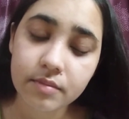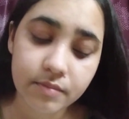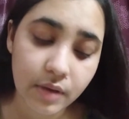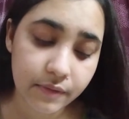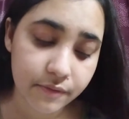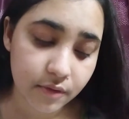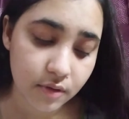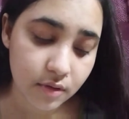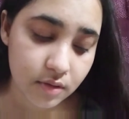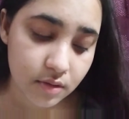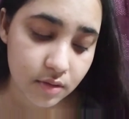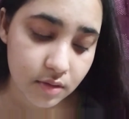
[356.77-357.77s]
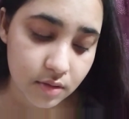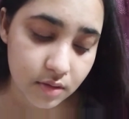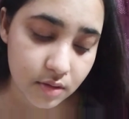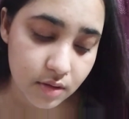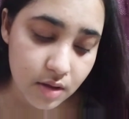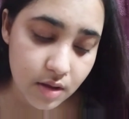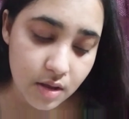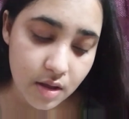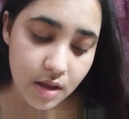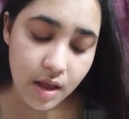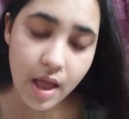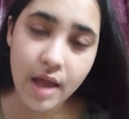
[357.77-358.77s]
before
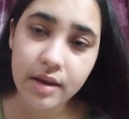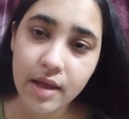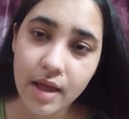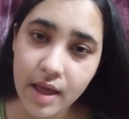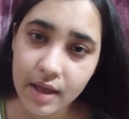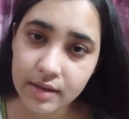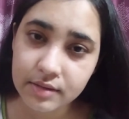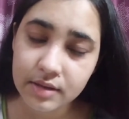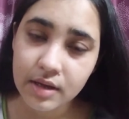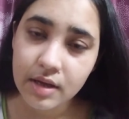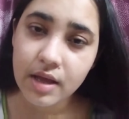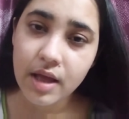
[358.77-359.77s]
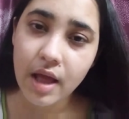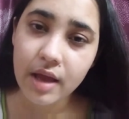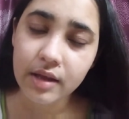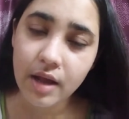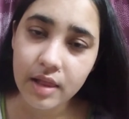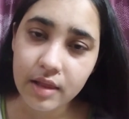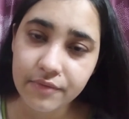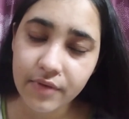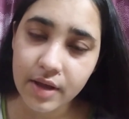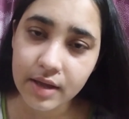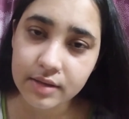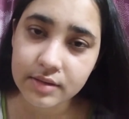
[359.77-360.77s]
an ant, an
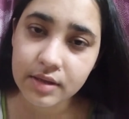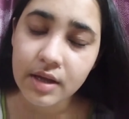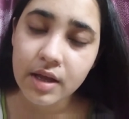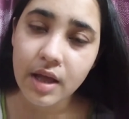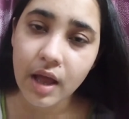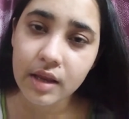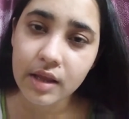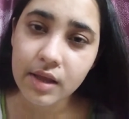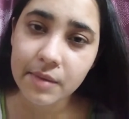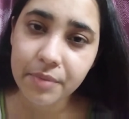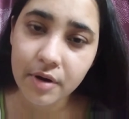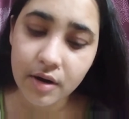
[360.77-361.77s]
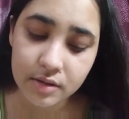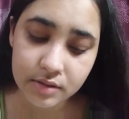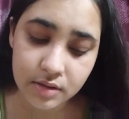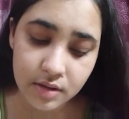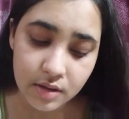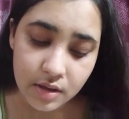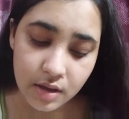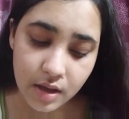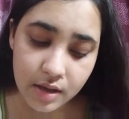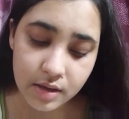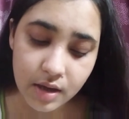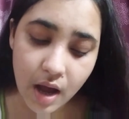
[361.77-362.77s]
elephant, an inkpot,
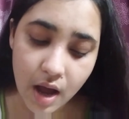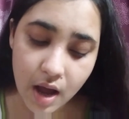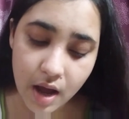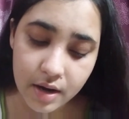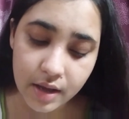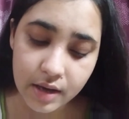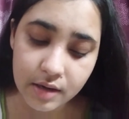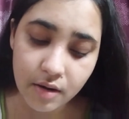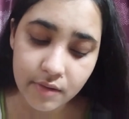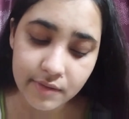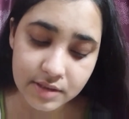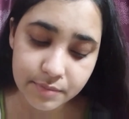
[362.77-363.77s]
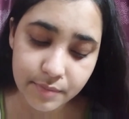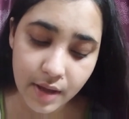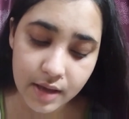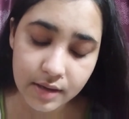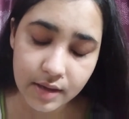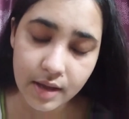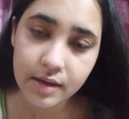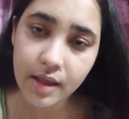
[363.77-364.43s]
an R, an honest man, an